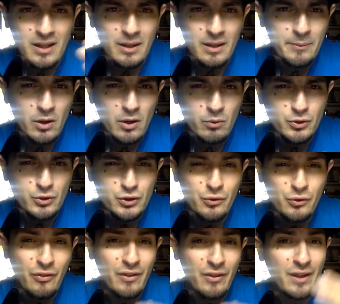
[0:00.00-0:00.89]
Let me know what you
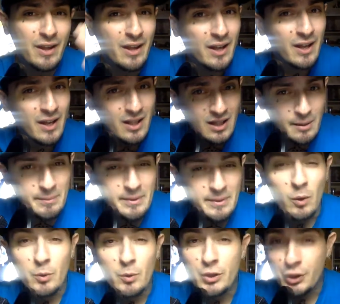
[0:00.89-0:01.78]
think. Let me
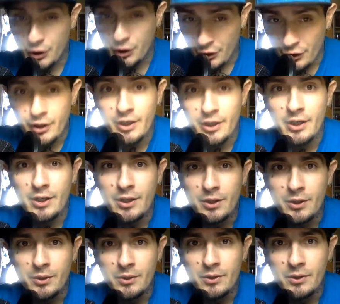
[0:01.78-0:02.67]
know what you're going to
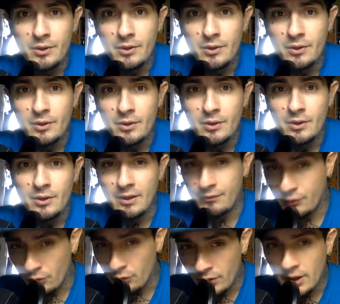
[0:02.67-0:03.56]
do
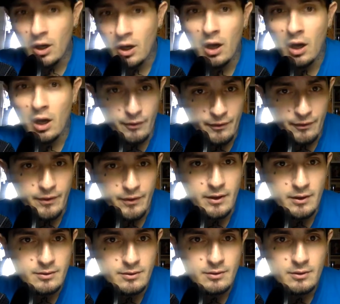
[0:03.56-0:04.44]
if you get offered
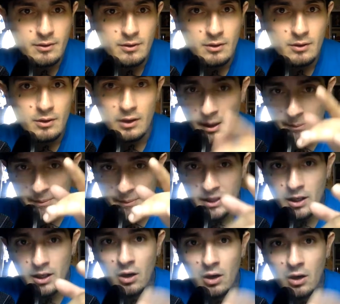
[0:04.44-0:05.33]
this. Let me
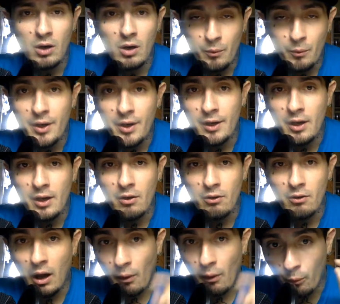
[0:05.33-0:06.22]
know. I want to know.
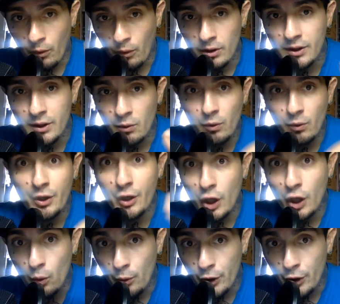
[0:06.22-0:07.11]
I really want to
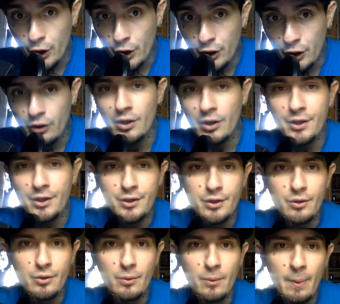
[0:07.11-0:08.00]
know what you're going to
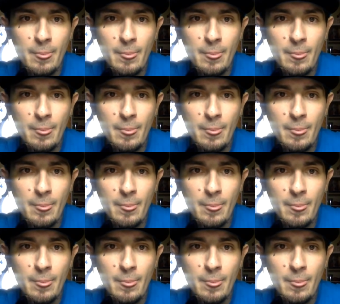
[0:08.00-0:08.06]
do.